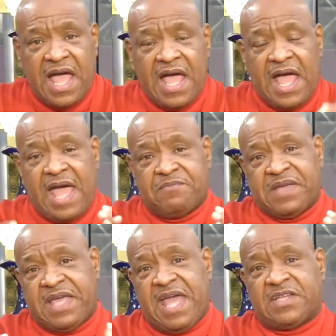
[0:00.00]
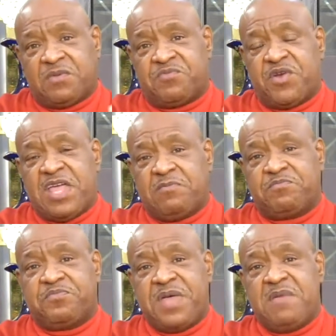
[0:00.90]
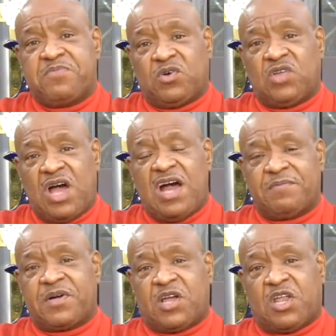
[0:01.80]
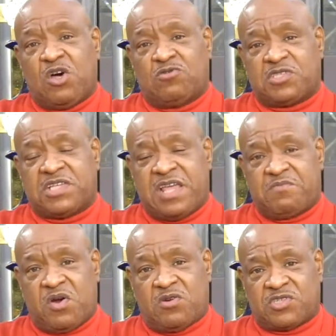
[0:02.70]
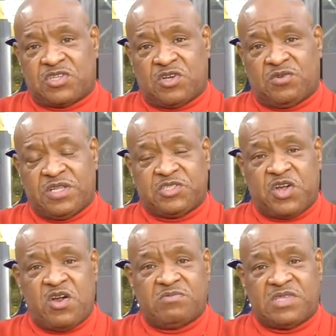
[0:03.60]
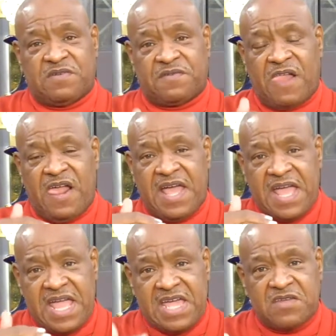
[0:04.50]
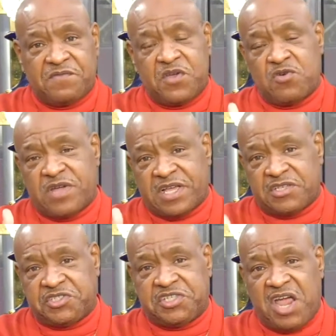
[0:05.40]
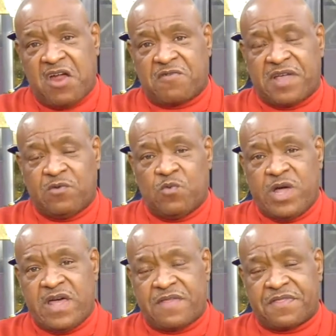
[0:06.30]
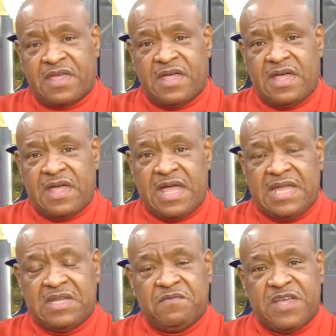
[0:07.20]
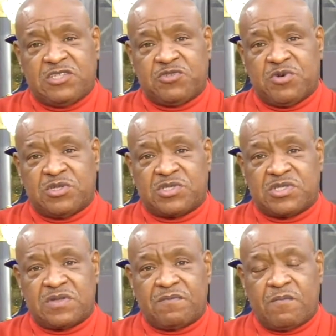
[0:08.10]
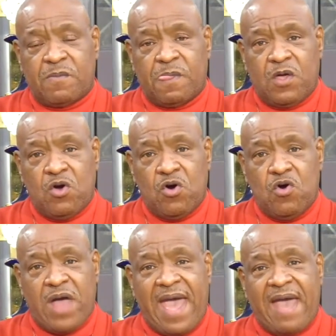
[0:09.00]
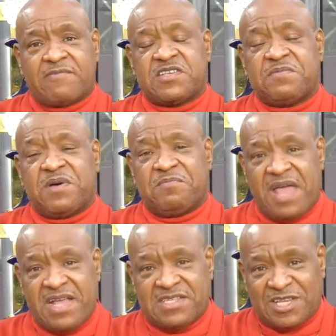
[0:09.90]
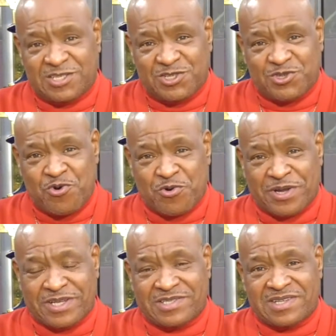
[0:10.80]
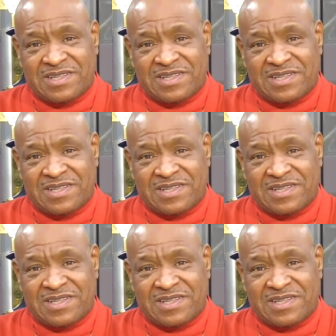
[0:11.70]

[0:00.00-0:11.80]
and began to bring people up close and personal in terms of interviewing and sharing with individuals who have some amazing stories.